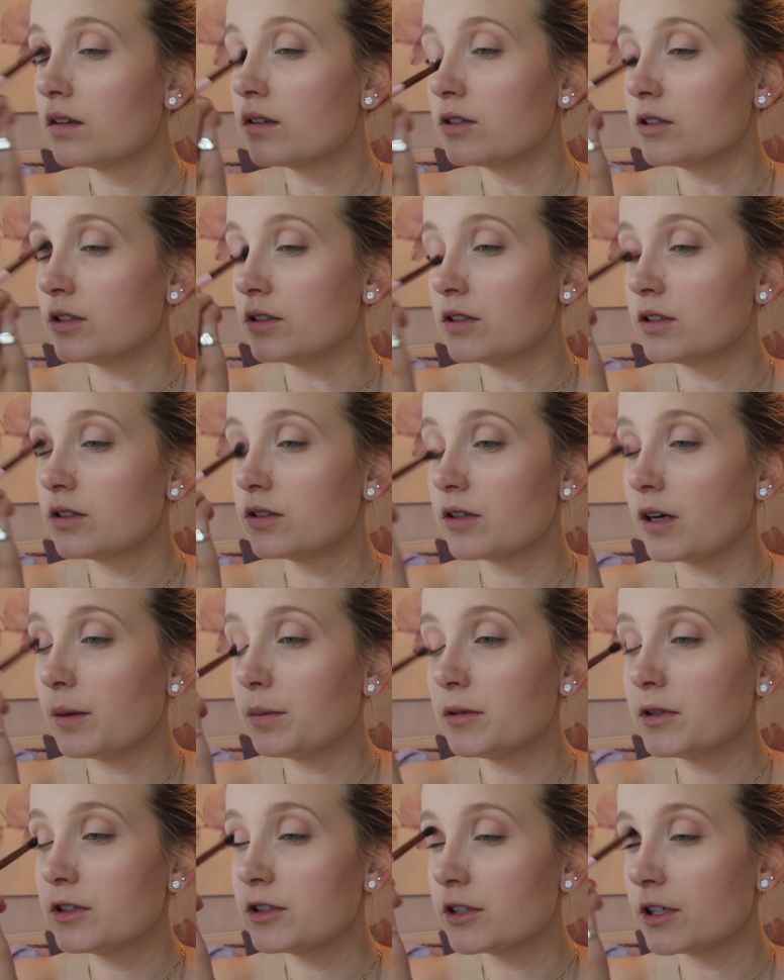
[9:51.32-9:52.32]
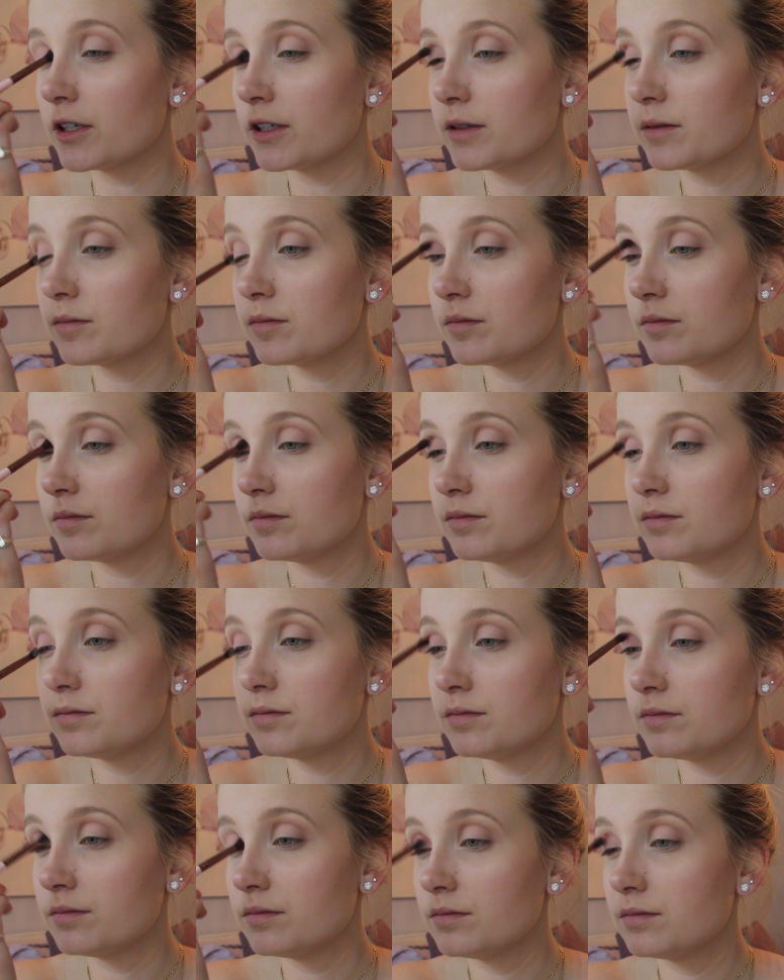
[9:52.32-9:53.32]
Just a strapless shirt.
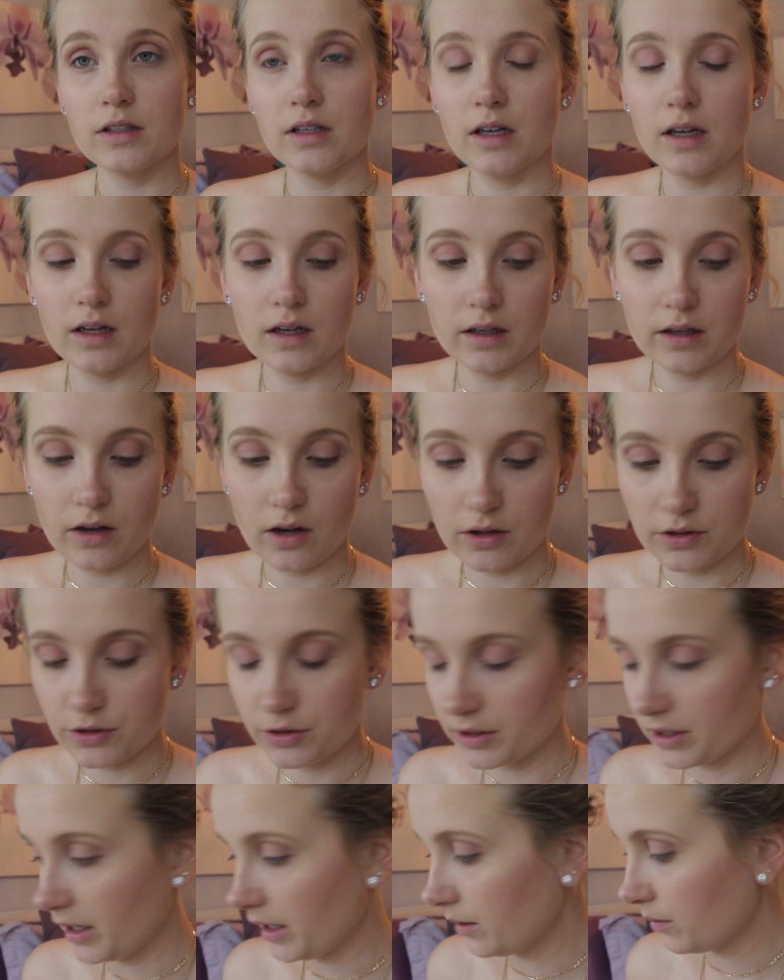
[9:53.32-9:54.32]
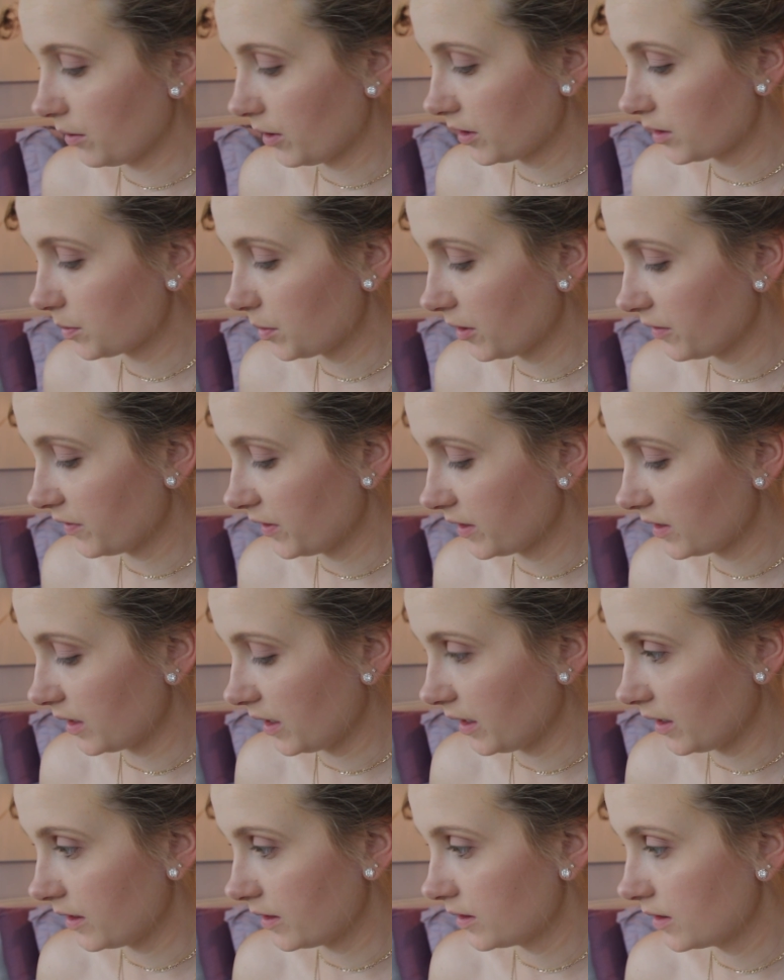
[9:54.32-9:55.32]
The contour kit works perfect
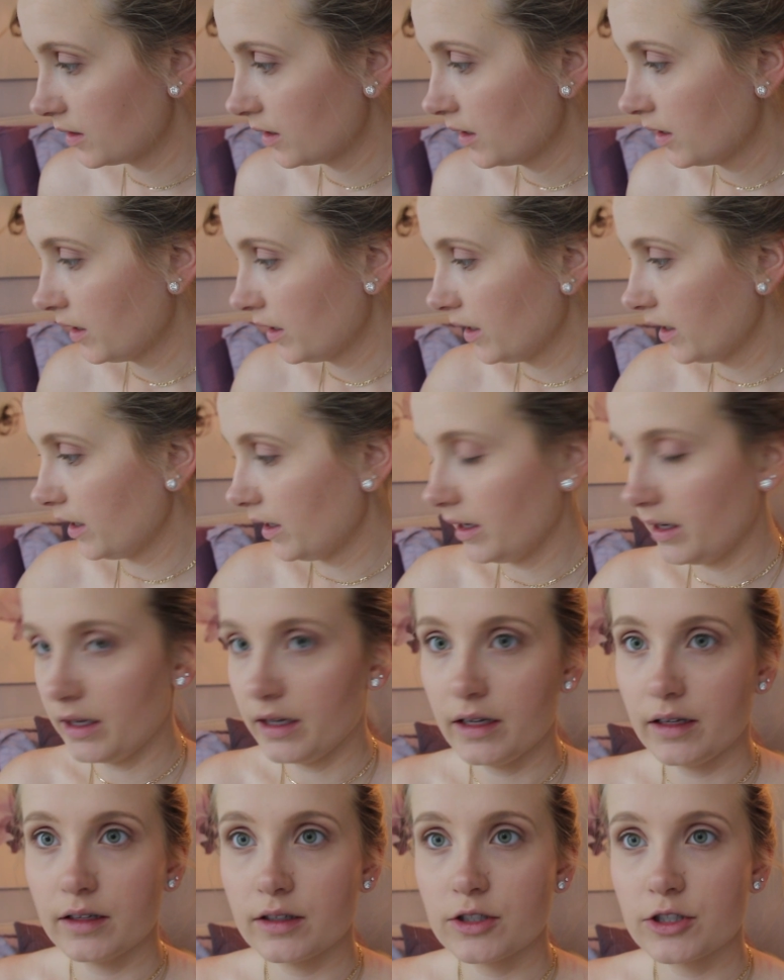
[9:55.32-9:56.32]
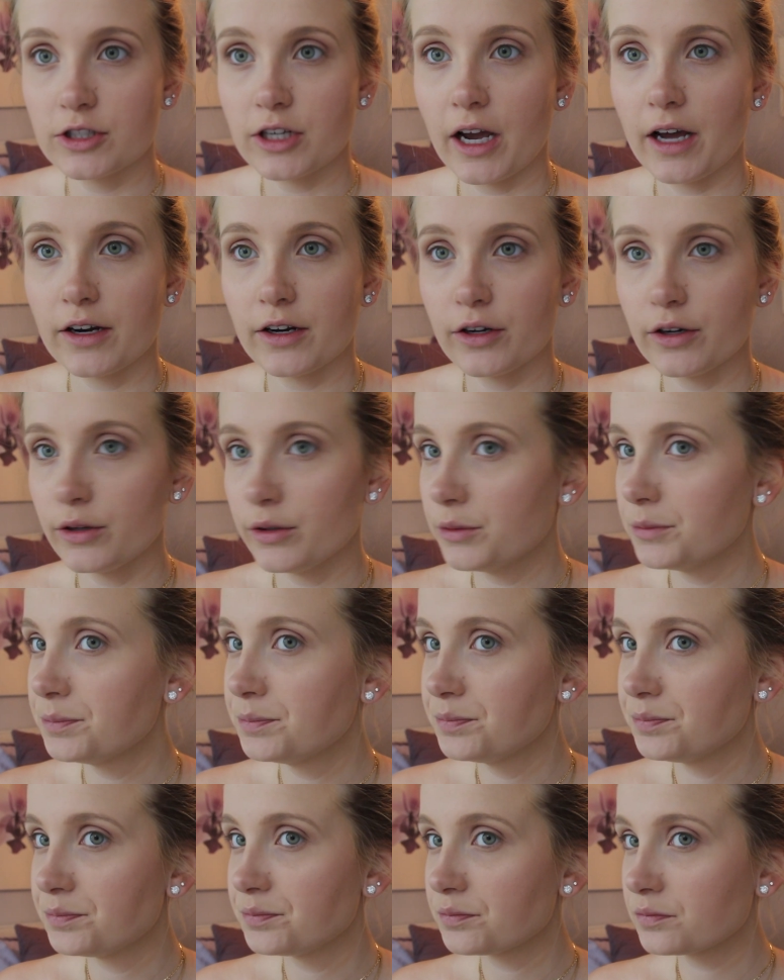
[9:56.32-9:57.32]
as a
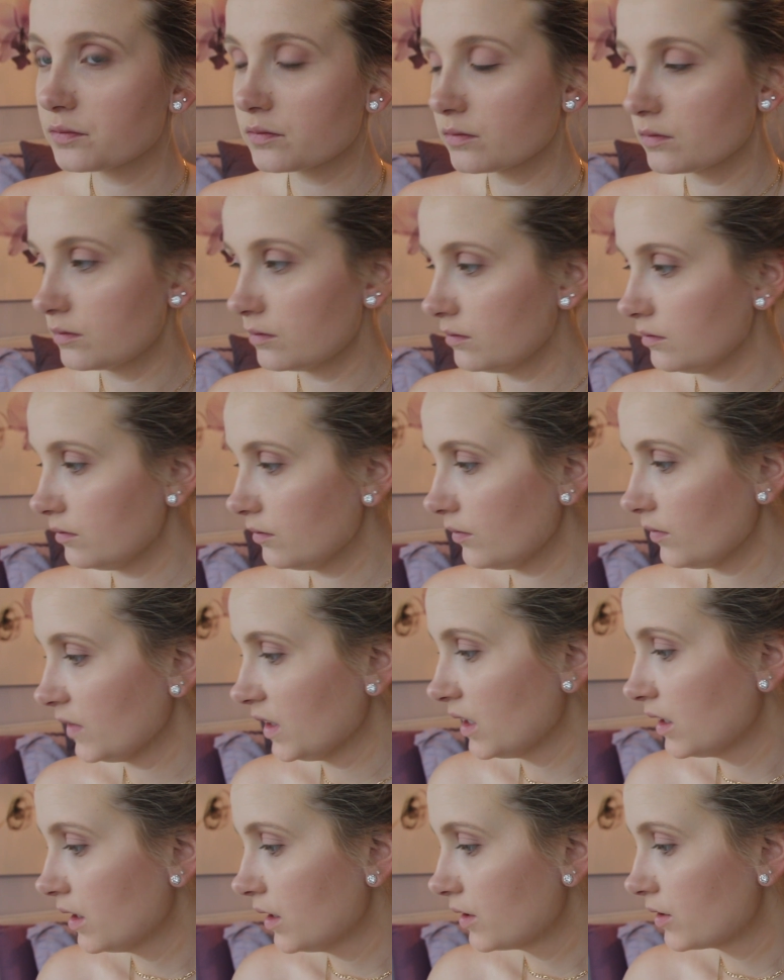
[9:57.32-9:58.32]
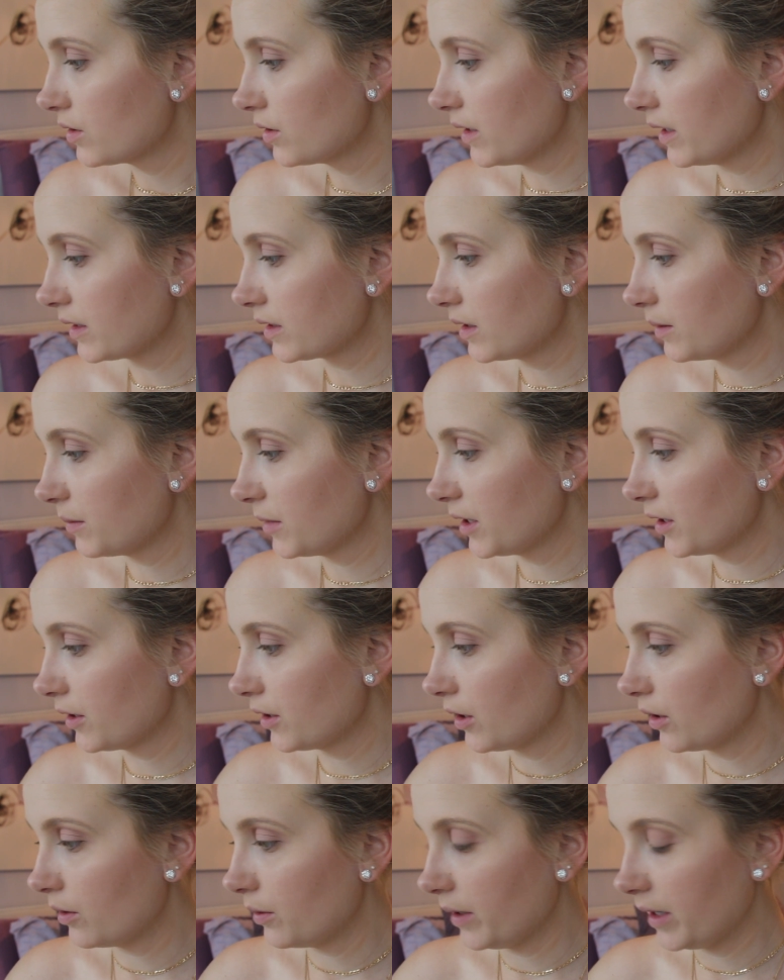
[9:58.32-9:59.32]
shadow. So next I'm going to
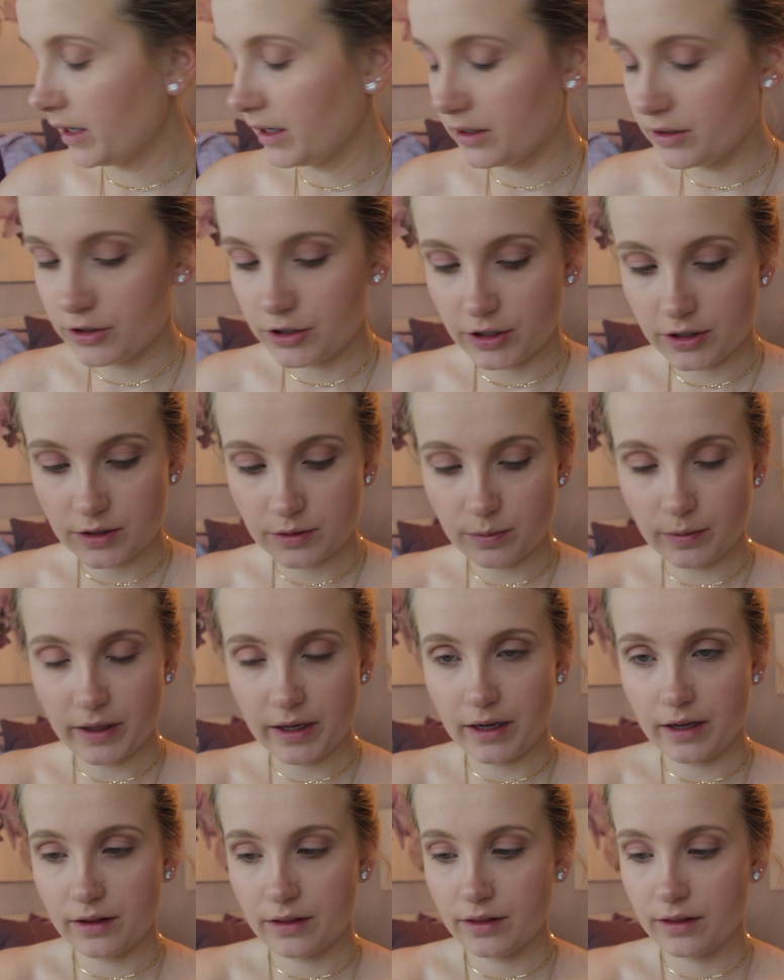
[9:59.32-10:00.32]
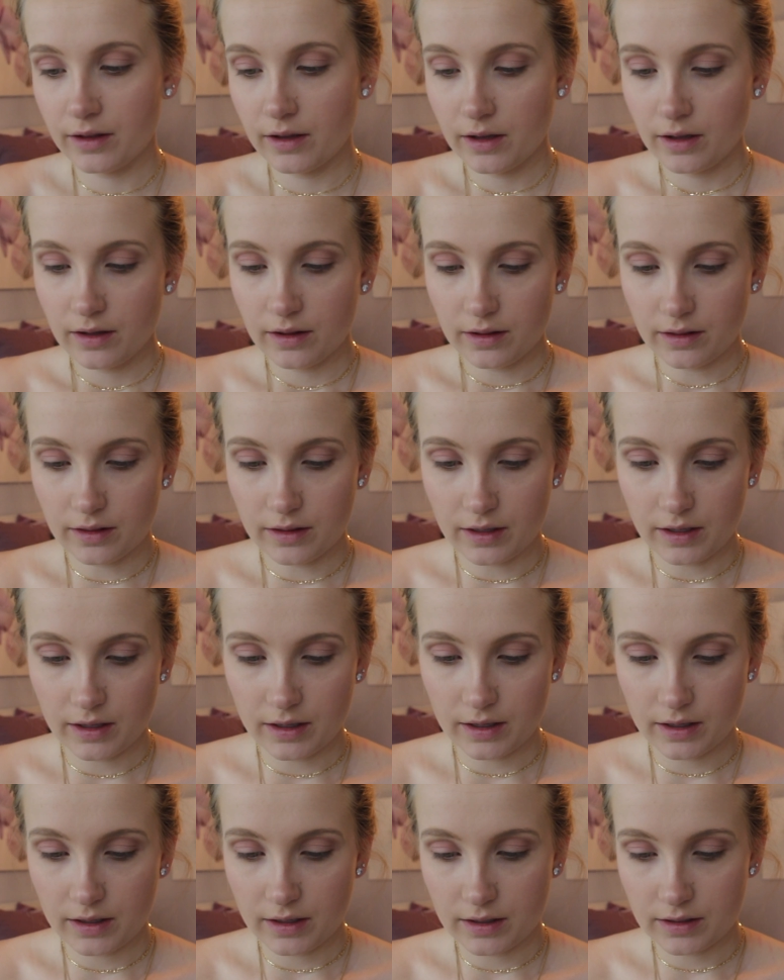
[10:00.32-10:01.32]
go in just with
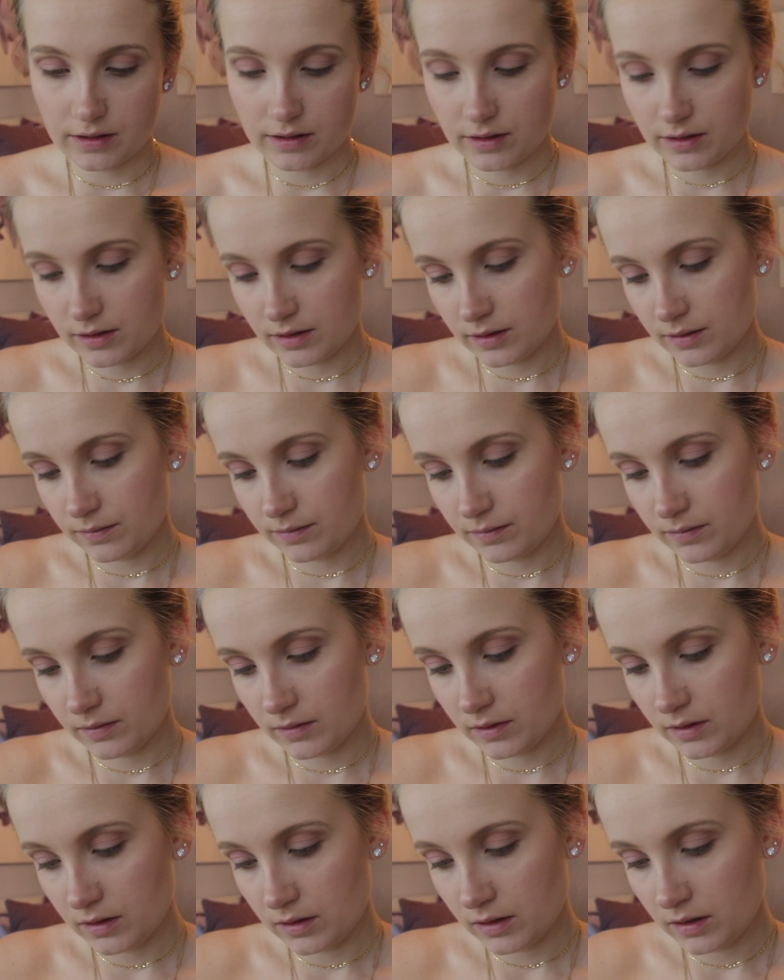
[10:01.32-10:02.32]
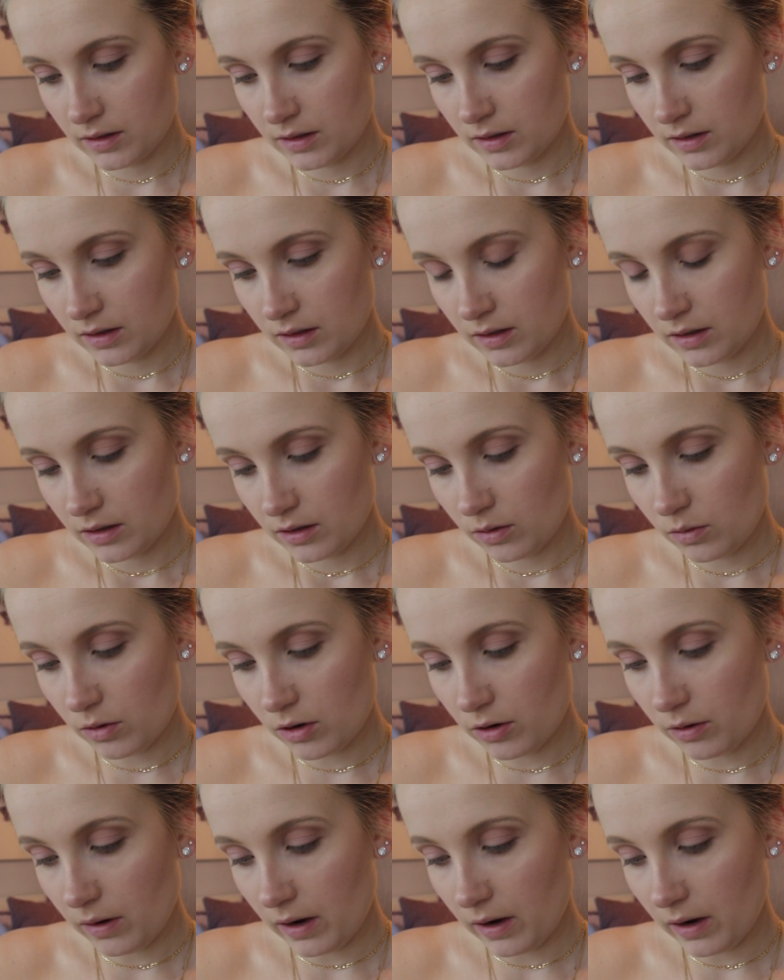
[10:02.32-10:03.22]
this Quo